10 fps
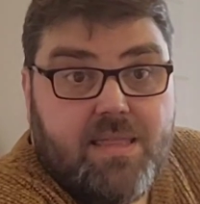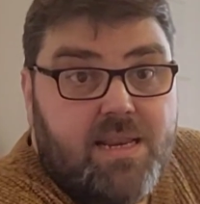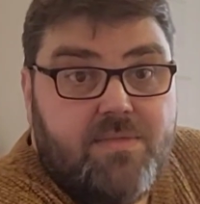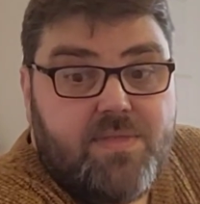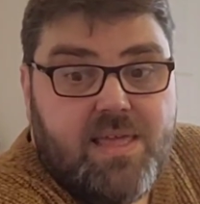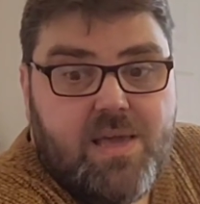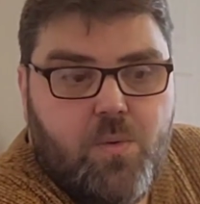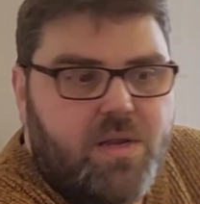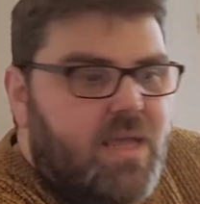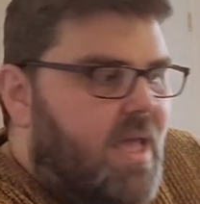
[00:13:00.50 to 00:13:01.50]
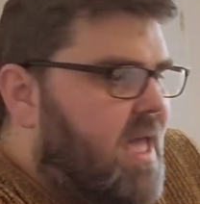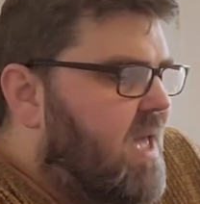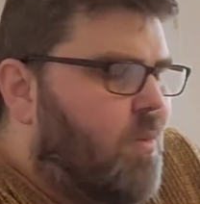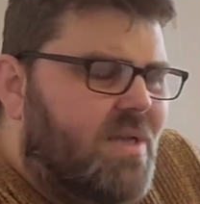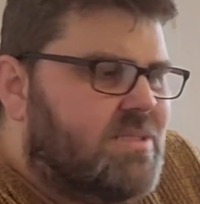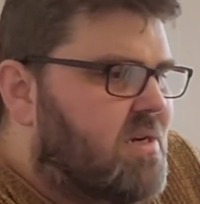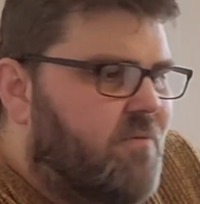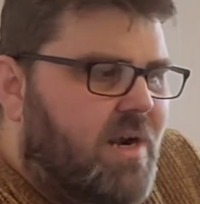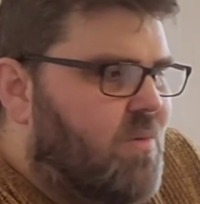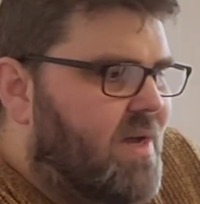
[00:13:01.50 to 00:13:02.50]
and they didn't think it would. It wasn't a
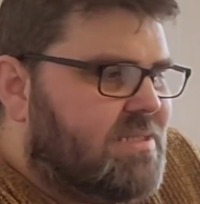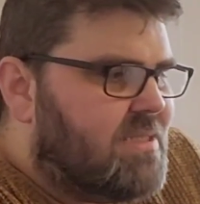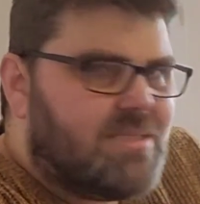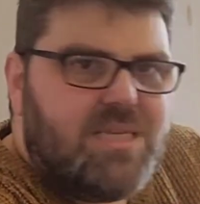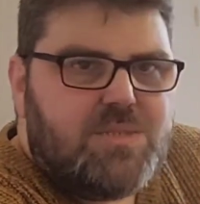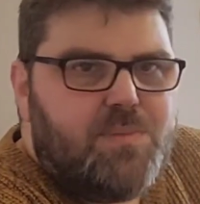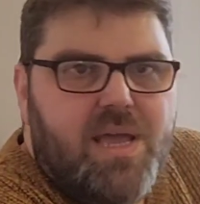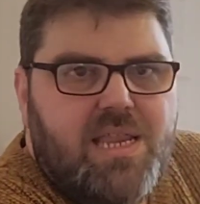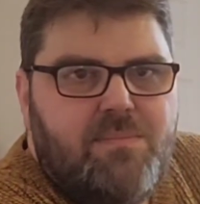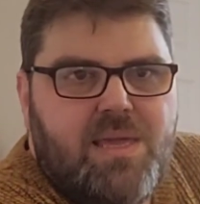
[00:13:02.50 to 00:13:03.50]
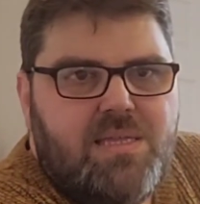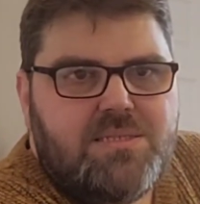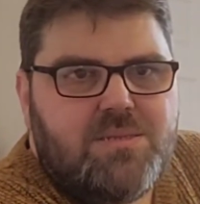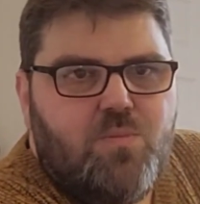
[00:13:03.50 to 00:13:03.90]
runaway success by any means,